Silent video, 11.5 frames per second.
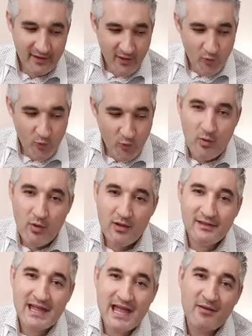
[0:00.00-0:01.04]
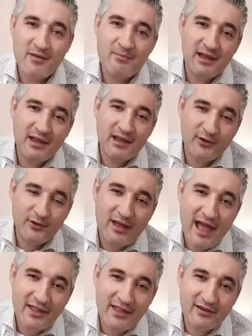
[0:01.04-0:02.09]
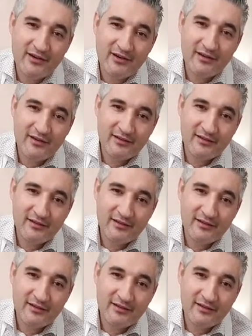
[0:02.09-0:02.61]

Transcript: we will never be together.